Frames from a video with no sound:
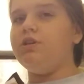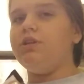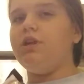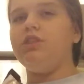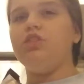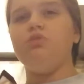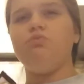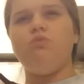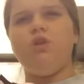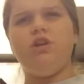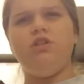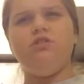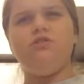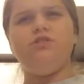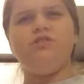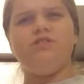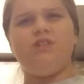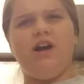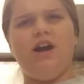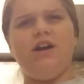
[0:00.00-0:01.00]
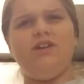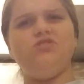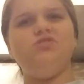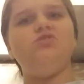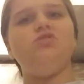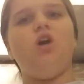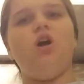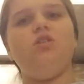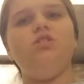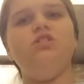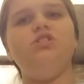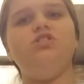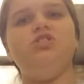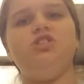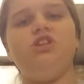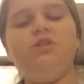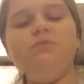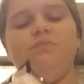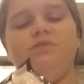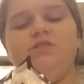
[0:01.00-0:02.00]
like the regular size chocolate
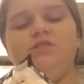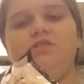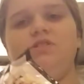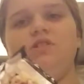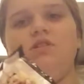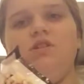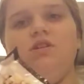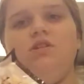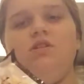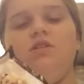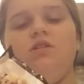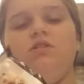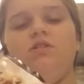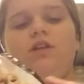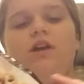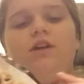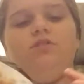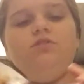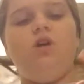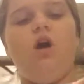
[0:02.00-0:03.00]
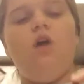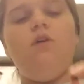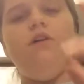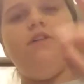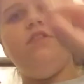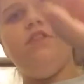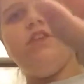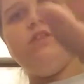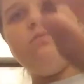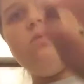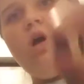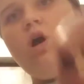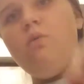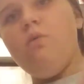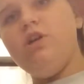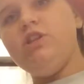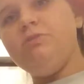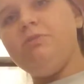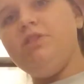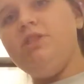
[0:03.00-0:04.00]
chips, like not like the small
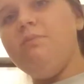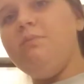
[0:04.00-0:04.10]
ones but the